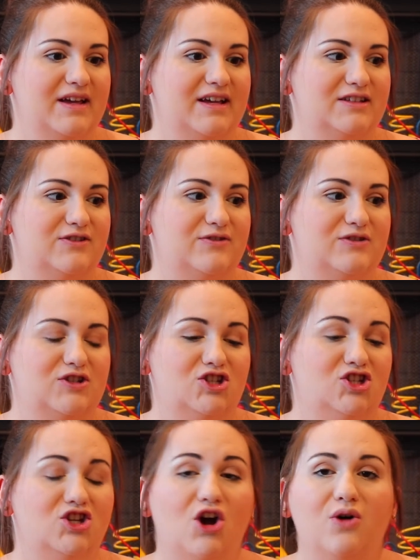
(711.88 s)
it's
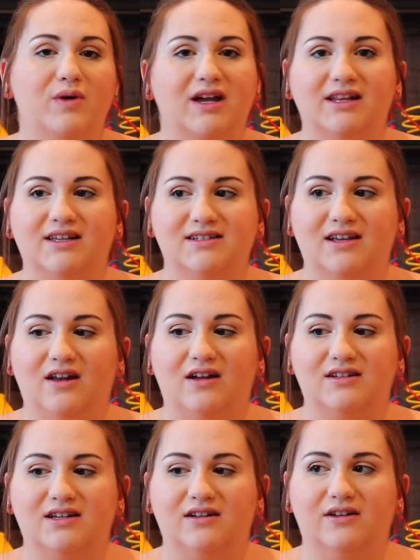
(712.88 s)
snowing and they say
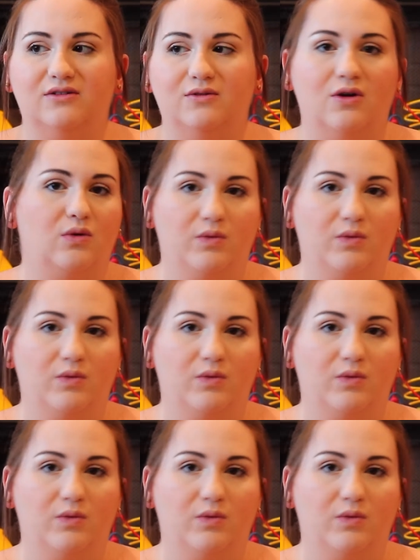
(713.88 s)
not to get on the road,